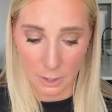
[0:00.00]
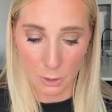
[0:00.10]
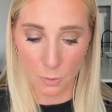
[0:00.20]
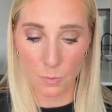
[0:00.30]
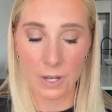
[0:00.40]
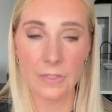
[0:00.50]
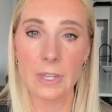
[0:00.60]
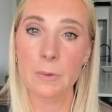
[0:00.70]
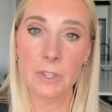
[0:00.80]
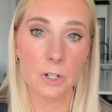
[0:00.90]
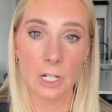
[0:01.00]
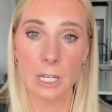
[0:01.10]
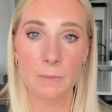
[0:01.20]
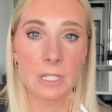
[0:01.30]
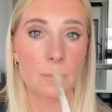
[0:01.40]
So one thing with
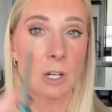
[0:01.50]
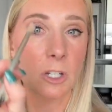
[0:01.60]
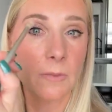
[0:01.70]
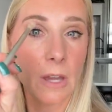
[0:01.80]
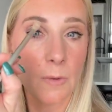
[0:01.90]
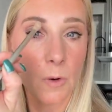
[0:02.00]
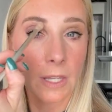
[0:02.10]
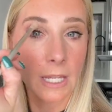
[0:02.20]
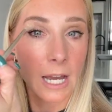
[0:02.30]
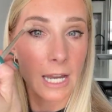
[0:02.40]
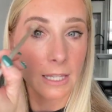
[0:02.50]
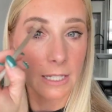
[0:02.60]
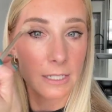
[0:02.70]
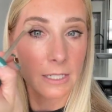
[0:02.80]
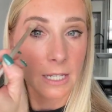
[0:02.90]
creams, especially if you have oily
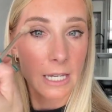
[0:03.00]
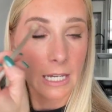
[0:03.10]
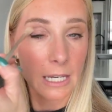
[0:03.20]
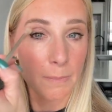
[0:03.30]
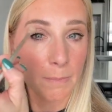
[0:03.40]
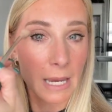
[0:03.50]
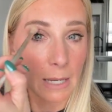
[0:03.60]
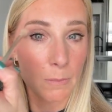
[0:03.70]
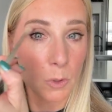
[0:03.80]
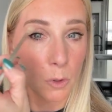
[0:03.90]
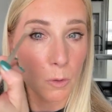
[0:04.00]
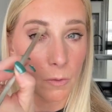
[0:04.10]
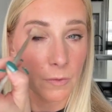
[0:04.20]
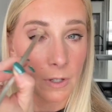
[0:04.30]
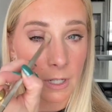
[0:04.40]
eyelids, it may
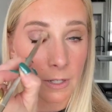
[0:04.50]
move.